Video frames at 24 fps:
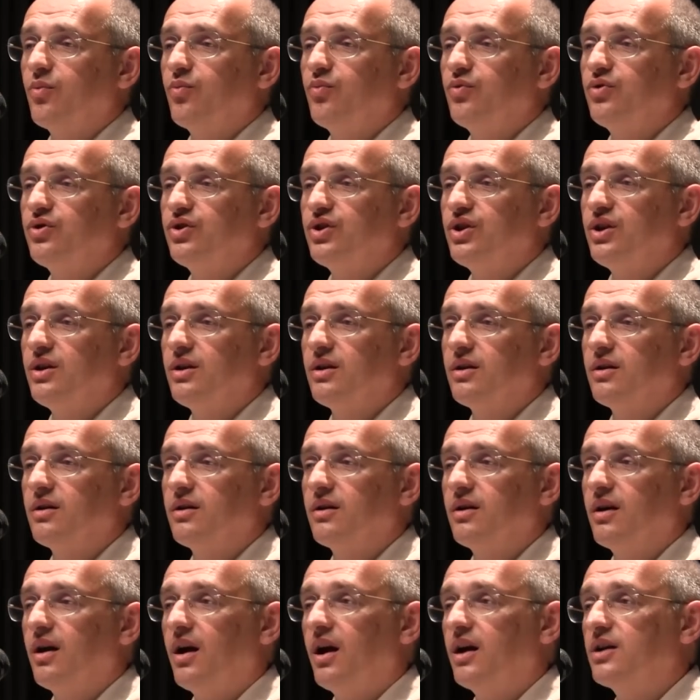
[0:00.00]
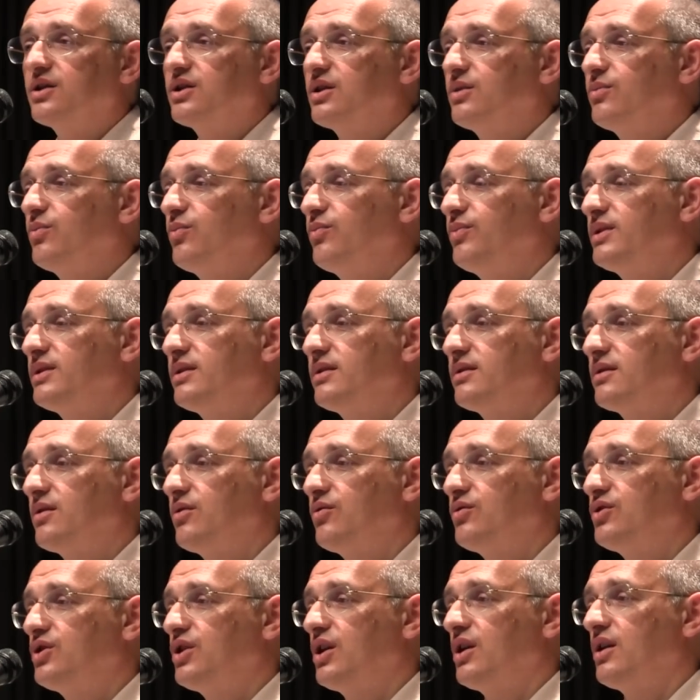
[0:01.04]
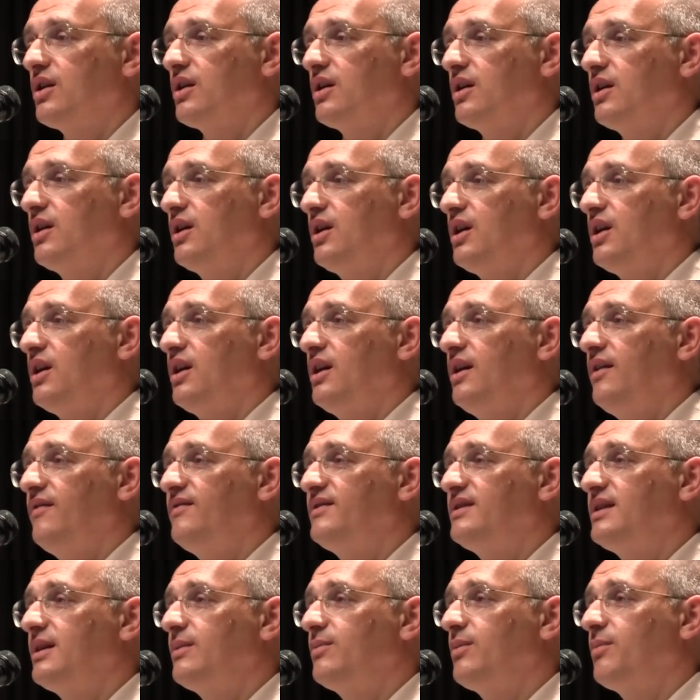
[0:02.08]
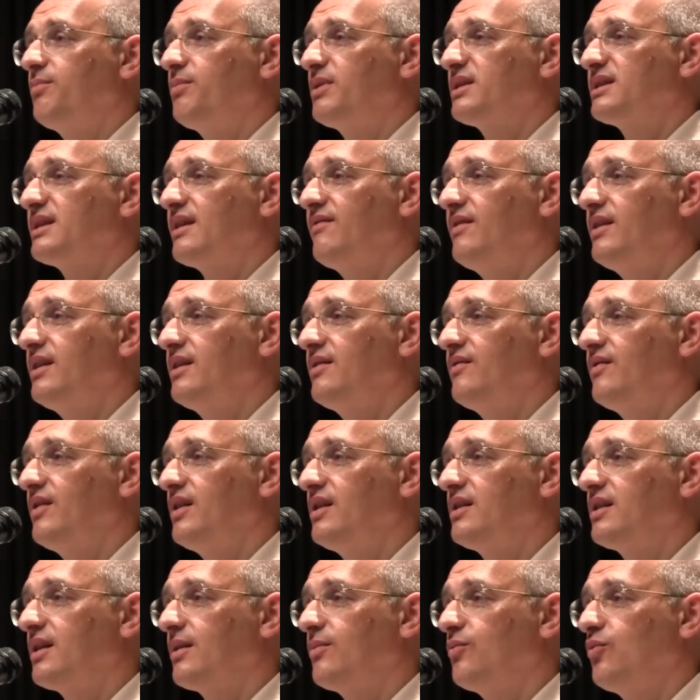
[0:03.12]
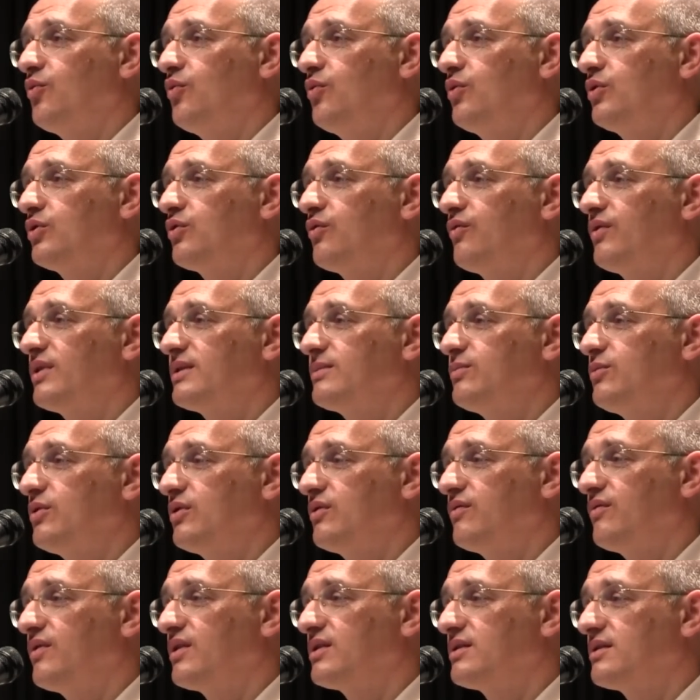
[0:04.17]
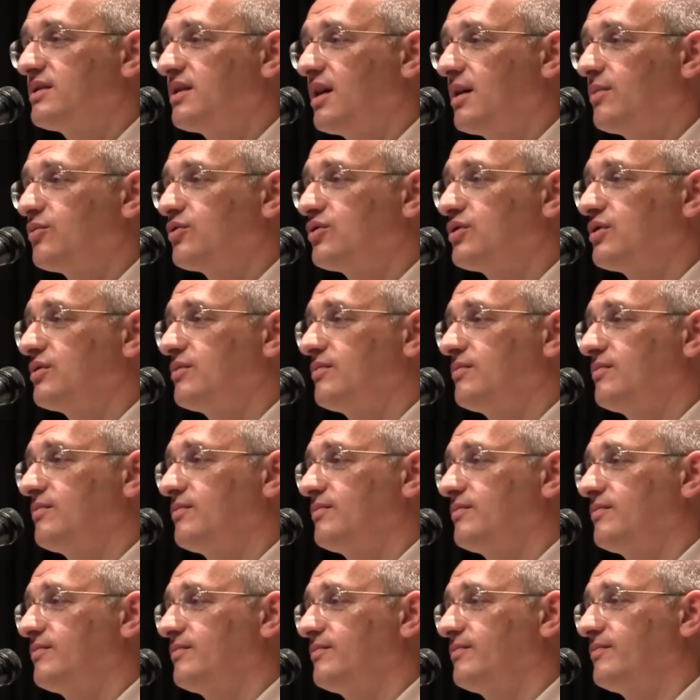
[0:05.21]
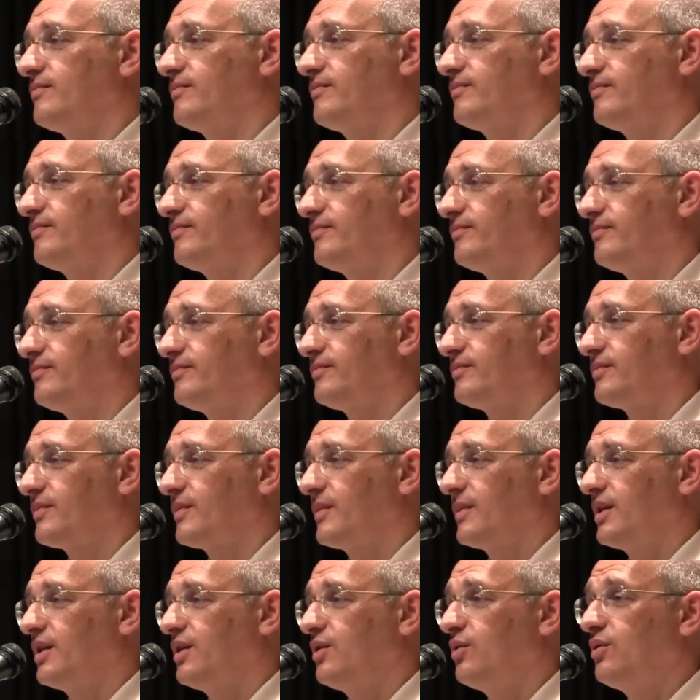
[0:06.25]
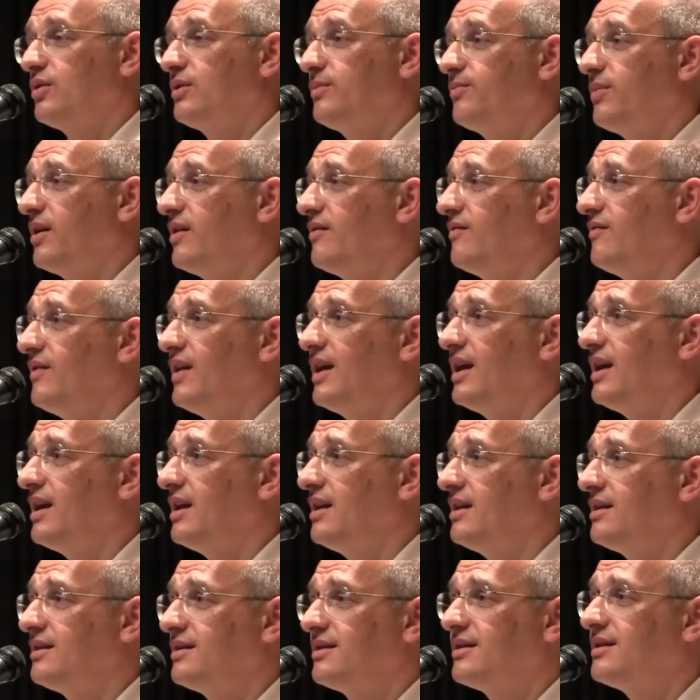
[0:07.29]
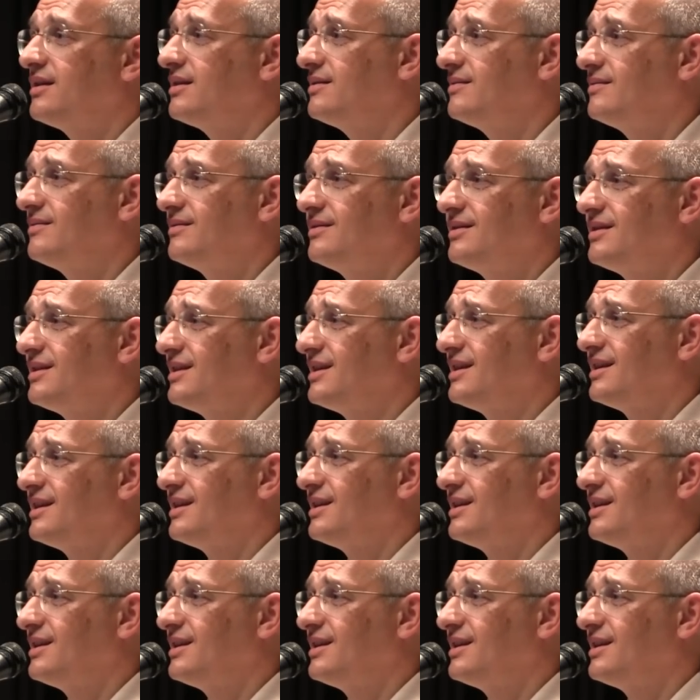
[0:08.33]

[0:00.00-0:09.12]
It would have been so that every man would need it, absolutely everyone, and all would be jealous of the one who marries you.